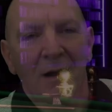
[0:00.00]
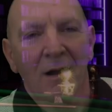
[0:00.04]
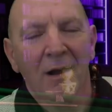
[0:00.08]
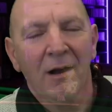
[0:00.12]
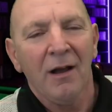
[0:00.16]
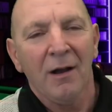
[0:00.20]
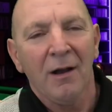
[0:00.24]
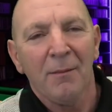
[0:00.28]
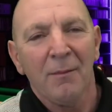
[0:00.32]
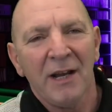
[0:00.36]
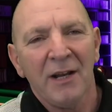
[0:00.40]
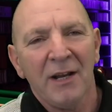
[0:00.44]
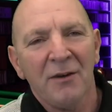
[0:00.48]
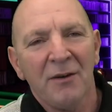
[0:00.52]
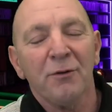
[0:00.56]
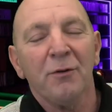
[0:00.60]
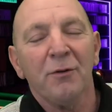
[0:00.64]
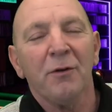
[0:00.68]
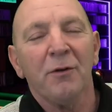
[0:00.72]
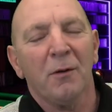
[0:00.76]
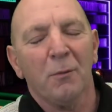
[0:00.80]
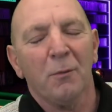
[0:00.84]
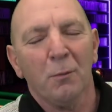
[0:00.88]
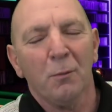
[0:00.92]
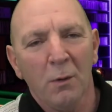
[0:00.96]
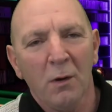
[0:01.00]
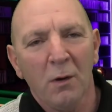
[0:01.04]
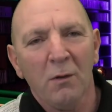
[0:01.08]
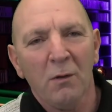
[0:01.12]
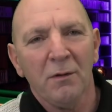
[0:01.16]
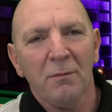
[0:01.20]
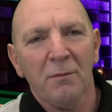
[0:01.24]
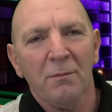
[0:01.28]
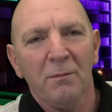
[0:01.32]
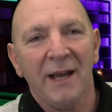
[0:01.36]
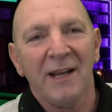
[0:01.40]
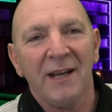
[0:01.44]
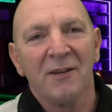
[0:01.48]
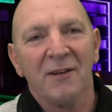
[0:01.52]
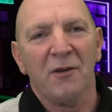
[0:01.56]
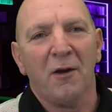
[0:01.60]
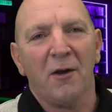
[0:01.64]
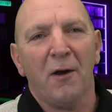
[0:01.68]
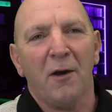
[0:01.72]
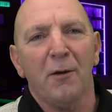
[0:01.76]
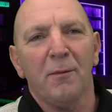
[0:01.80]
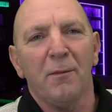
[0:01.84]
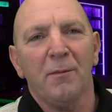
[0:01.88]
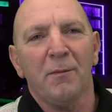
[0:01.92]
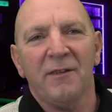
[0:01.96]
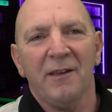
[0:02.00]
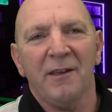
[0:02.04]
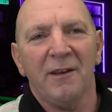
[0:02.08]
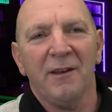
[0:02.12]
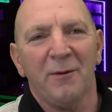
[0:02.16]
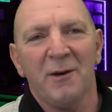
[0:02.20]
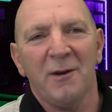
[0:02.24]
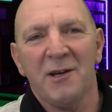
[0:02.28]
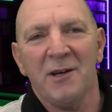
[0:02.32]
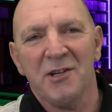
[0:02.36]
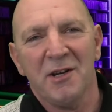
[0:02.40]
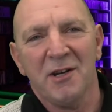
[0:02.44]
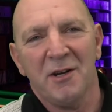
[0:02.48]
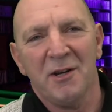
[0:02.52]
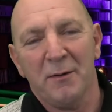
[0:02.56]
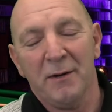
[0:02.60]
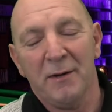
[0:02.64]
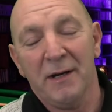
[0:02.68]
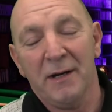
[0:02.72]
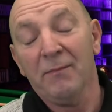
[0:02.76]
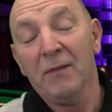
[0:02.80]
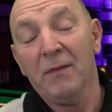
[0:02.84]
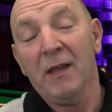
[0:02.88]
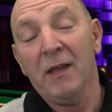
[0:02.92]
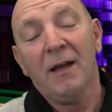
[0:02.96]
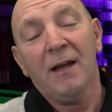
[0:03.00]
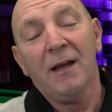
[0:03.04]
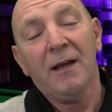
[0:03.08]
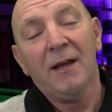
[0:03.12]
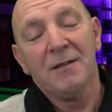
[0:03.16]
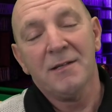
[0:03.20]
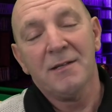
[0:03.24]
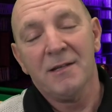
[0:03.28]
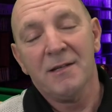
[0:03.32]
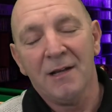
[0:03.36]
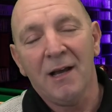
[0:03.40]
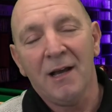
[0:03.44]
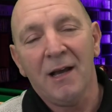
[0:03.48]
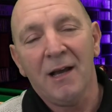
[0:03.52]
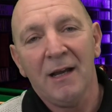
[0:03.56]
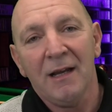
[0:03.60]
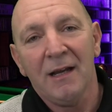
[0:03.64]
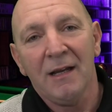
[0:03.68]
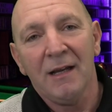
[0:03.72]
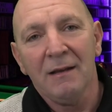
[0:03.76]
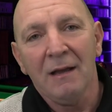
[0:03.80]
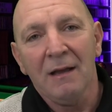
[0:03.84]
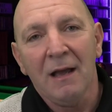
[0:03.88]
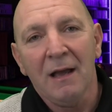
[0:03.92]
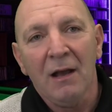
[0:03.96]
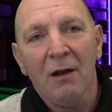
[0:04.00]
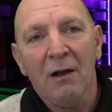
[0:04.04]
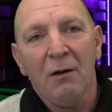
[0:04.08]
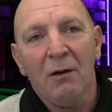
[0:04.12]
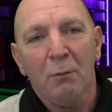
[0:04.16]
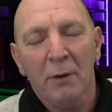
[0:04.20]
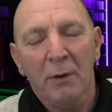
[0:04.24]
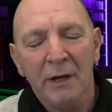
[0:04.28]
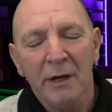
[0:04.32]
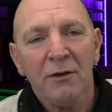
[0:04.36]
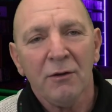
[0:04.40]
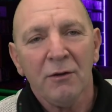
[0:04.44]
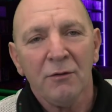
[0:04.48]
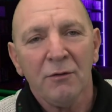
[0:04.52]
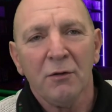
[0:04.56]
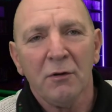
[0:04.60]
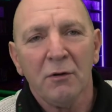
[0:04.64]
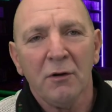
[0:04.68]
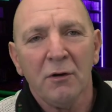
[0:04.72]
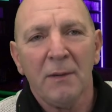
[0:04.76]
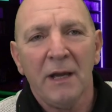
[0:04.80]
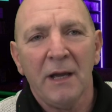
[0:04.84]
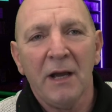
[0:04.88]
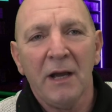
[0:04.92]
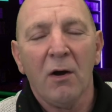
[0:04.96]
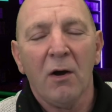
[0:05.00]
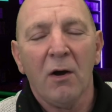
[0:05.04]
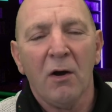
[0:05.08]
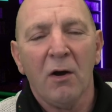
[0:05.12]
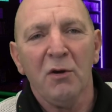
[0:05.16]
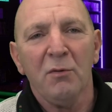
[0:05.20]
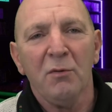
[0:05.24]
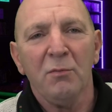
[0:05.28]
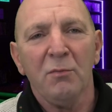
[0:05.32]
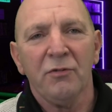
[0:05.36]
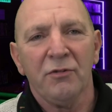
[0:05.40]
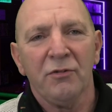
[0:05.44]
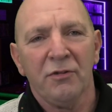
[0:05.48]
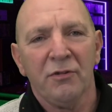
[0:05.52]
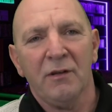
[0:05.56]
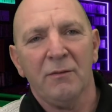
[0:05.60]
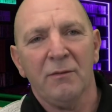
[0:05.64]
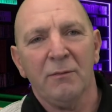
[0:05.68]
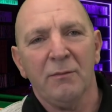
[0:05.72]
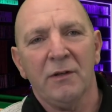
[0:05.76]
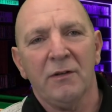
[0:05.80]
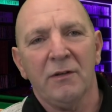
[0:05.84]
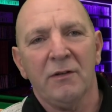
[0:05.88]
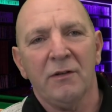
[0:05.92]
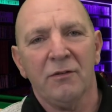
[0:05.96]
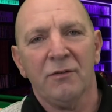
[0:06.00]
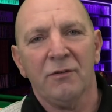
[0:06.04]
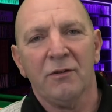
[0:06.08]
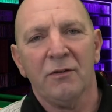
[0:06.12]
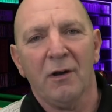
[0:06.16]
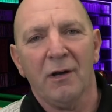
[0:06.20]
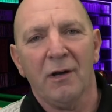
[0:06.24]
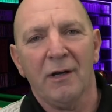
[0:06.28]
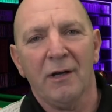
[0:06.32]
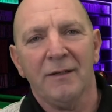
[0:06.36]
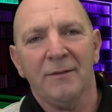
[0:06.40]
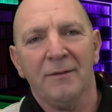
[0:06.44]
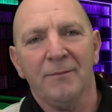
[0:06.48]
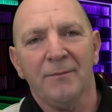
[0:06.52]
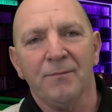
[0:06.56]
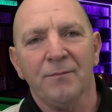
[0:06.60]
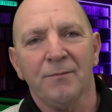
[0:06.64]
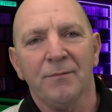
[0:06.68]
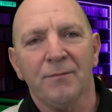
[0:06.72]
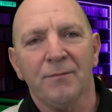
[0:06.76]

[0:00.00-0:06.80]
Hi, I'm Andrew, and welcome back to Home Theatre Engineering. Today, we're going to talk about home cinema design.